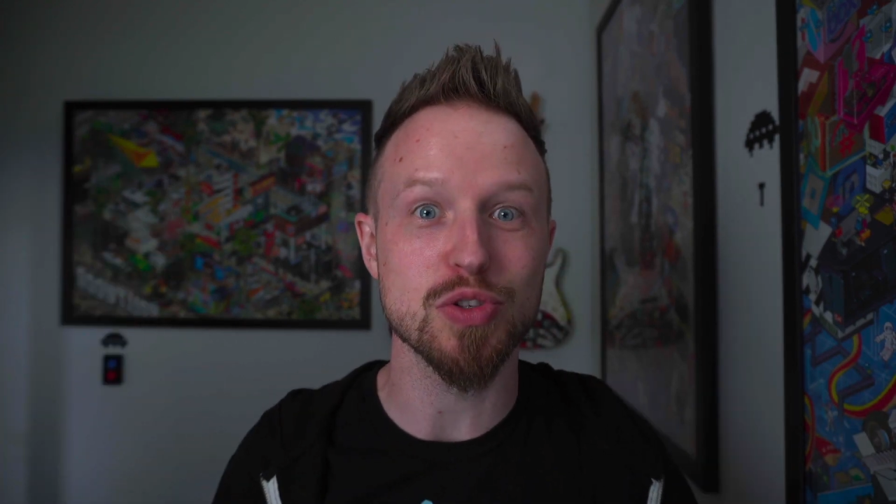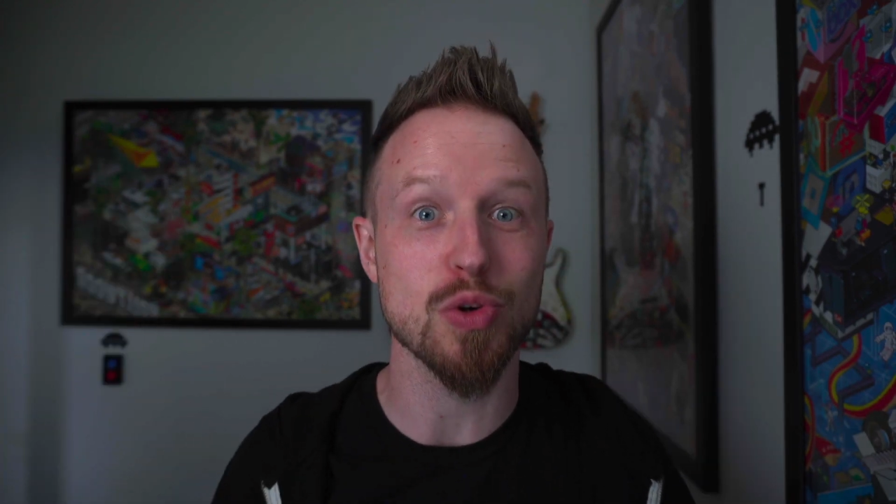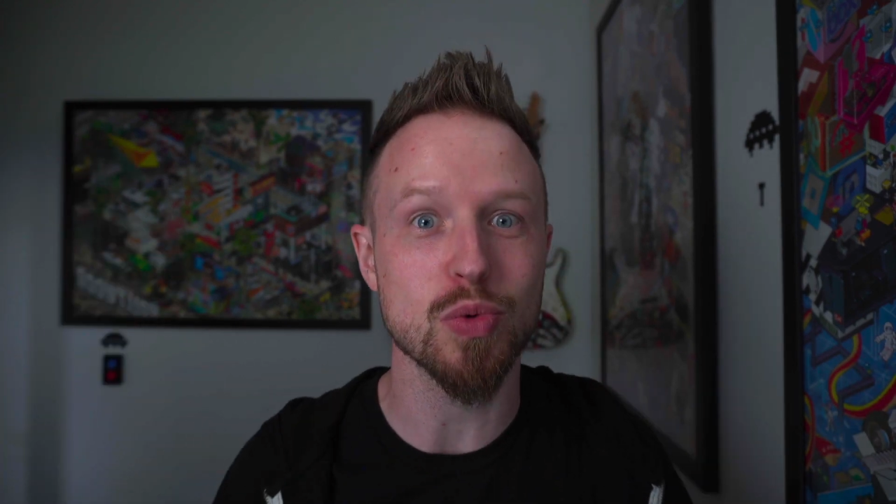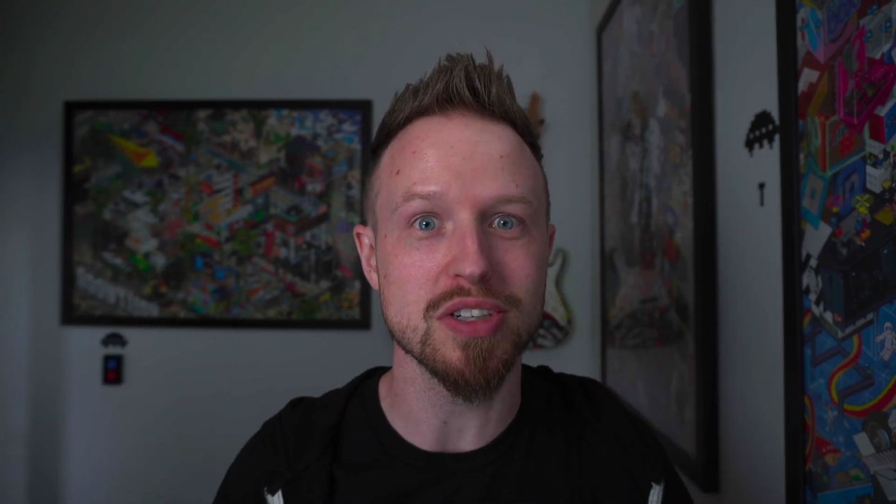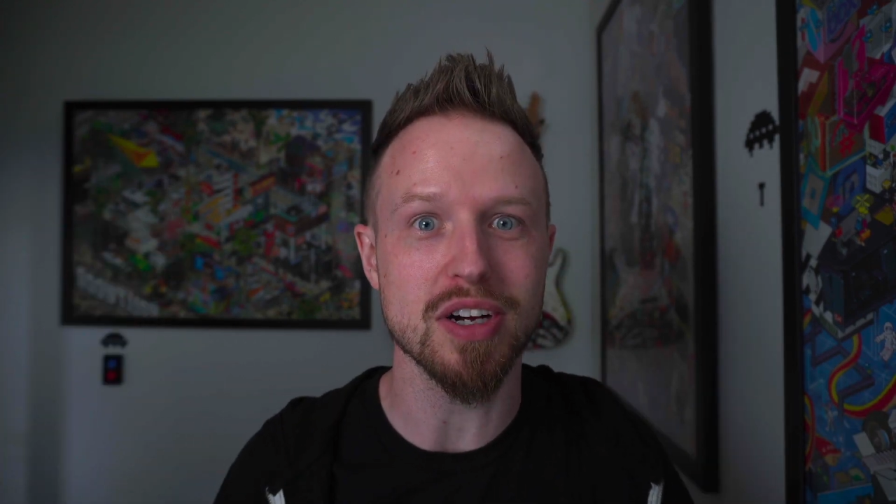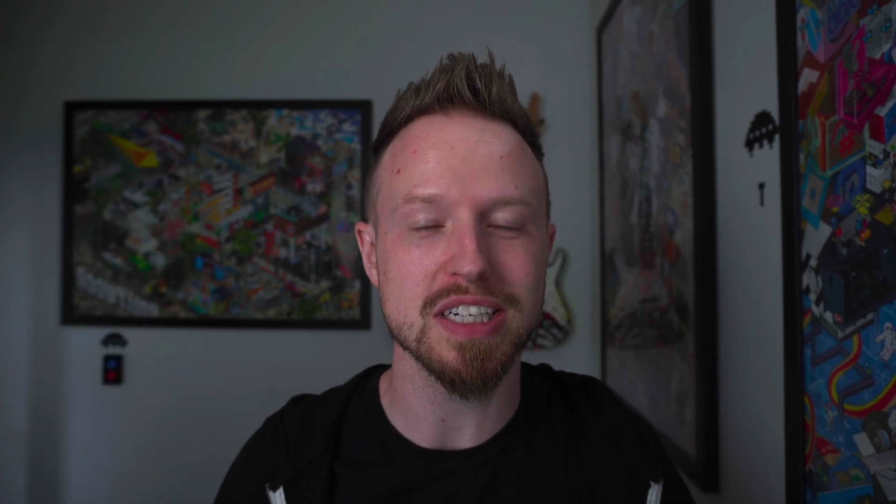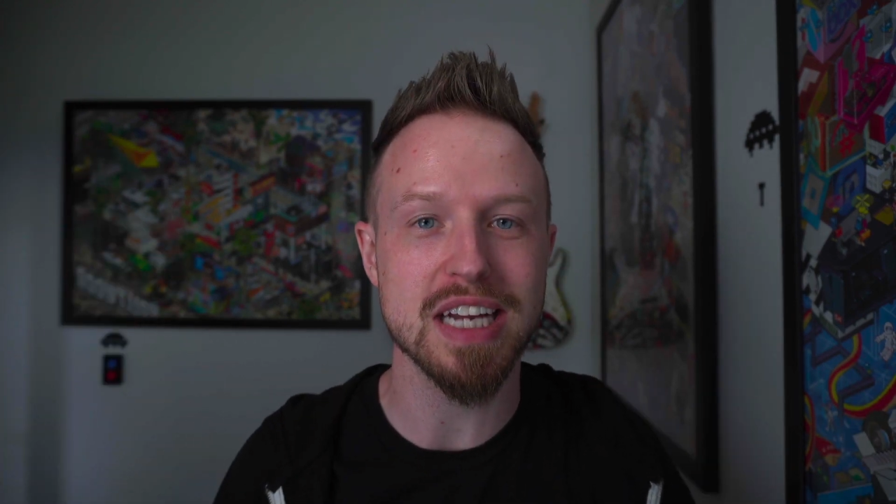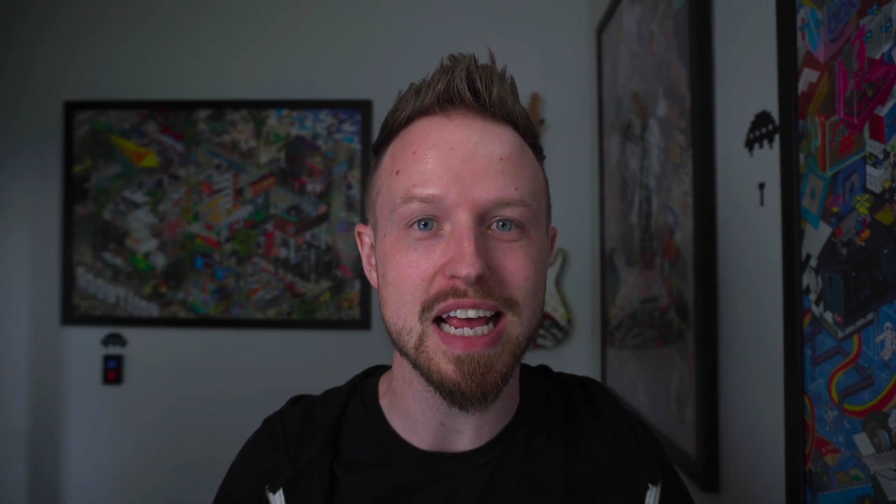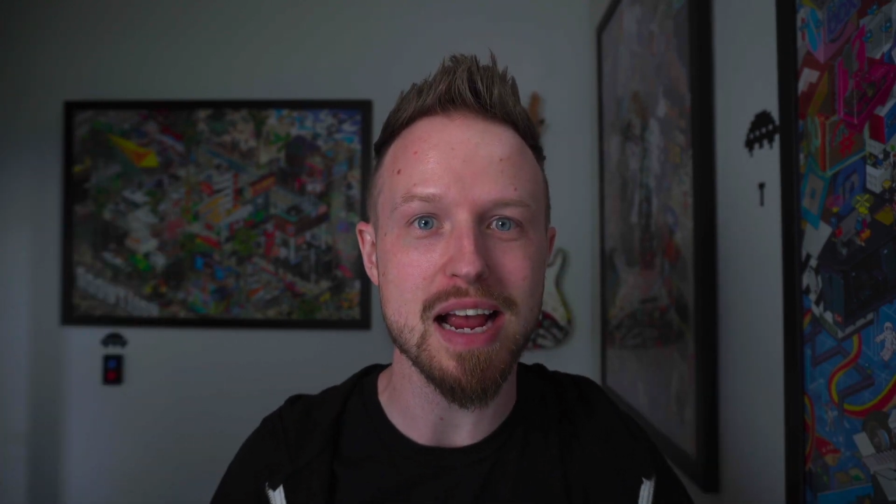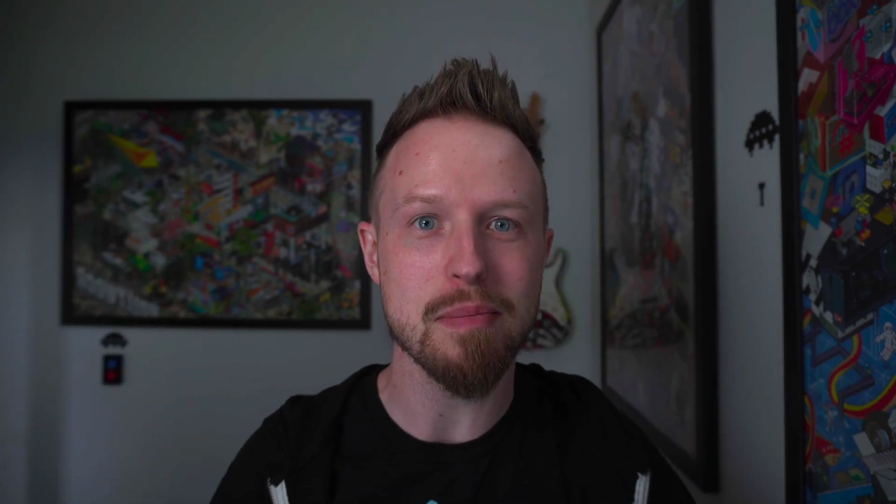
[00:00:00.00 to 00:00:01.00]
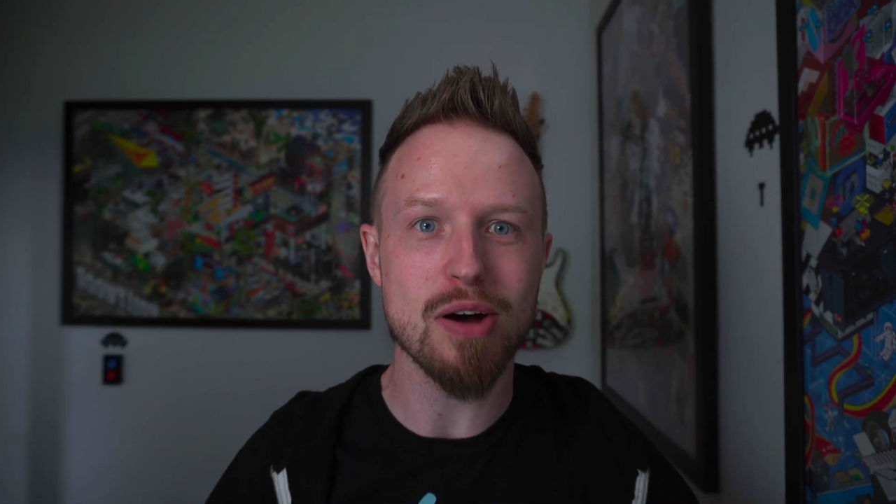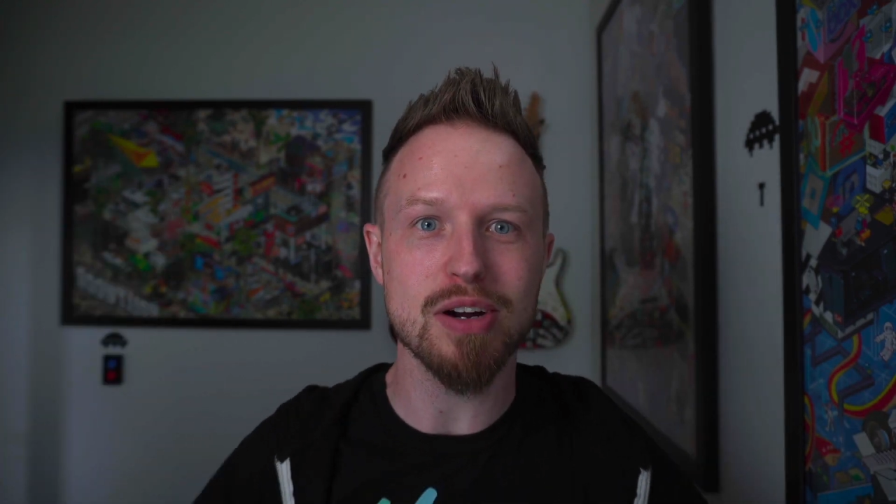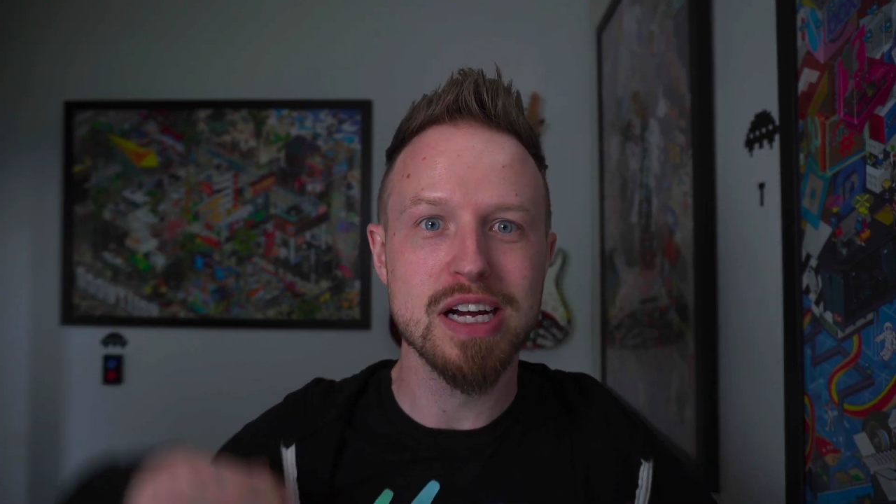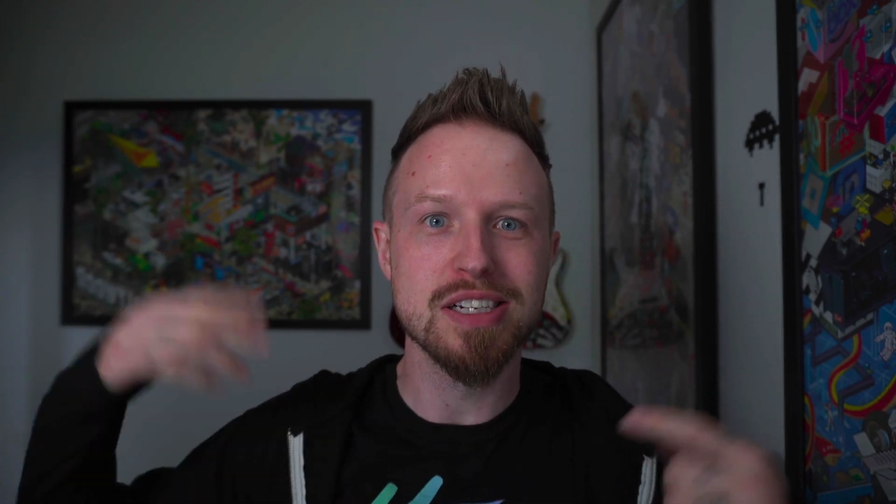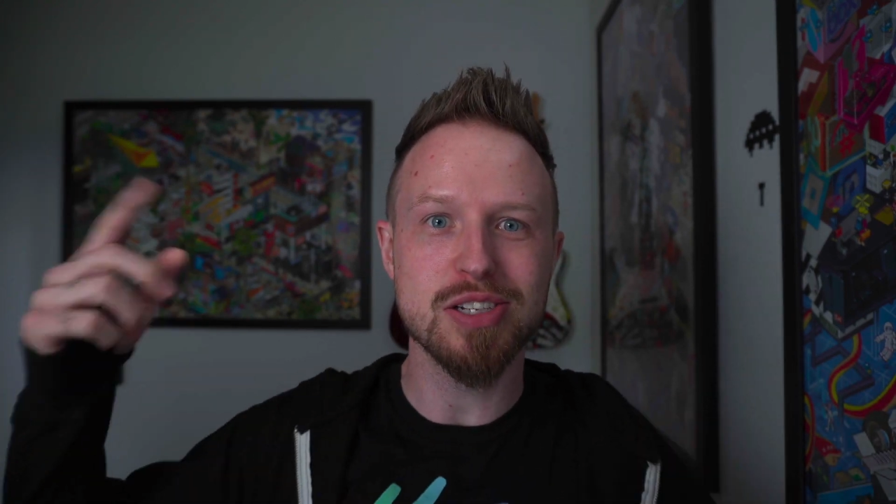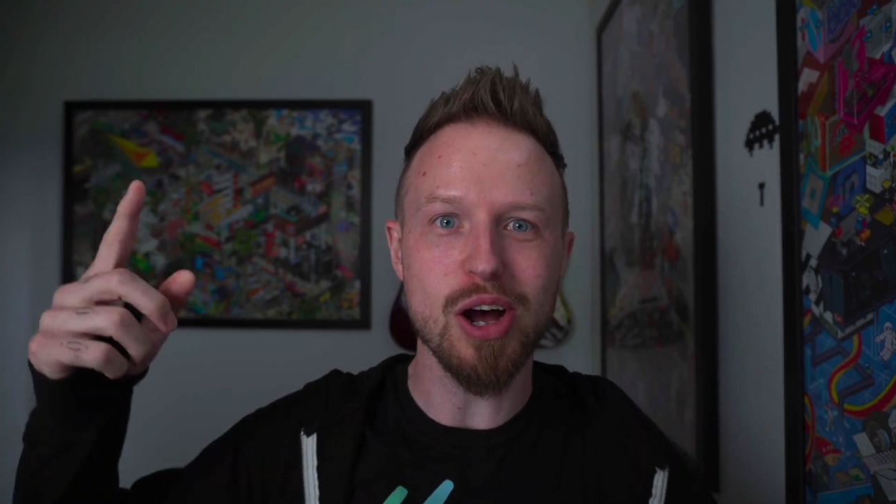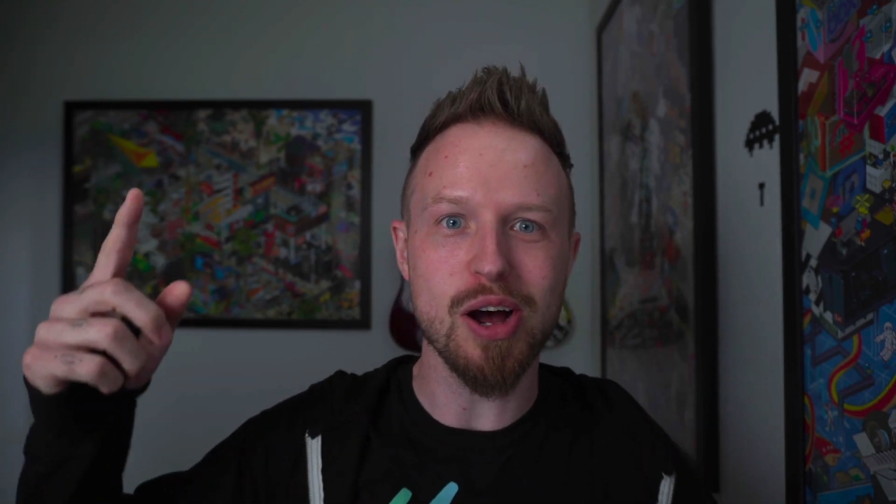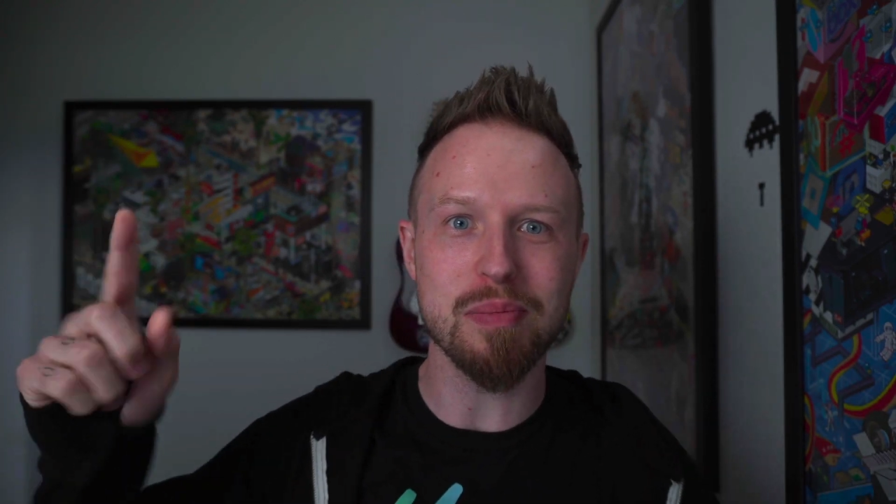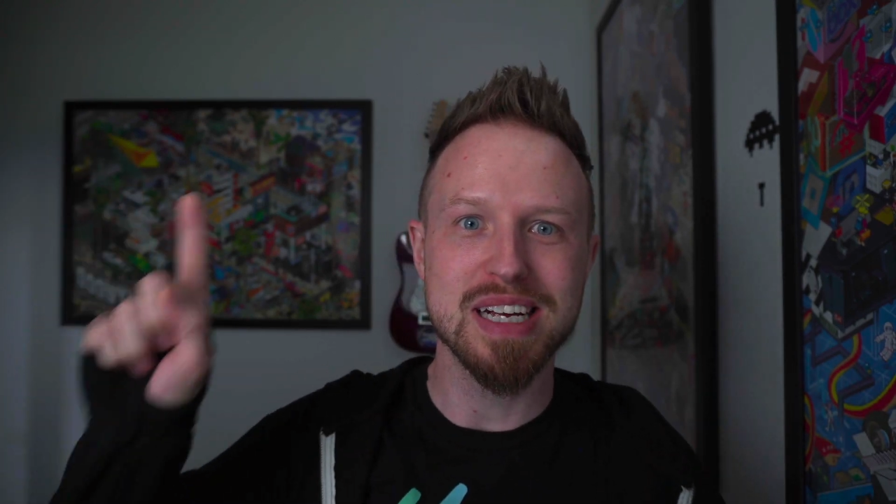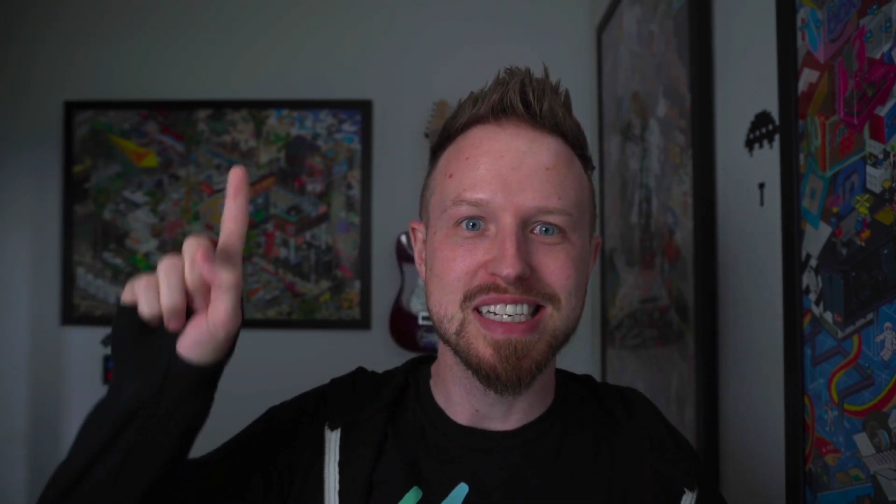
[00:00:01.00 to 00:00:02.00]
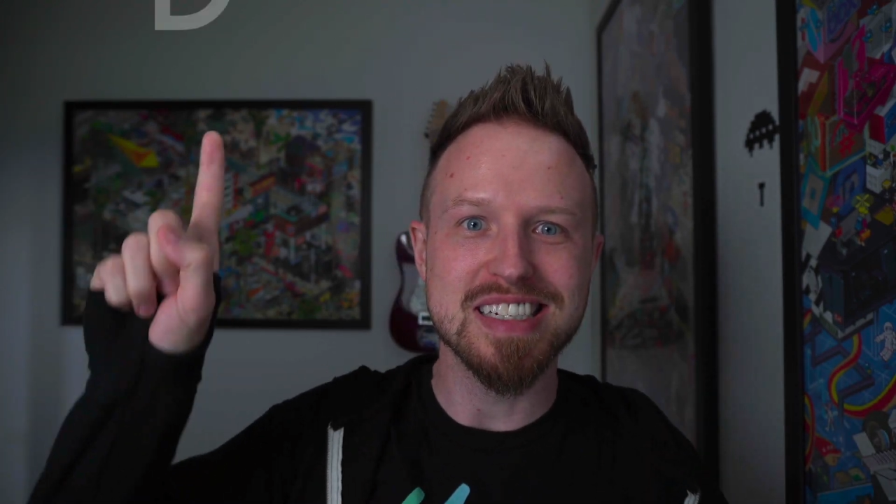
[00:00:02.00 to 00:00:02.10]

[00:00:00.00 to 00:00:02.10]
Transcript: So we're talking today about DOM,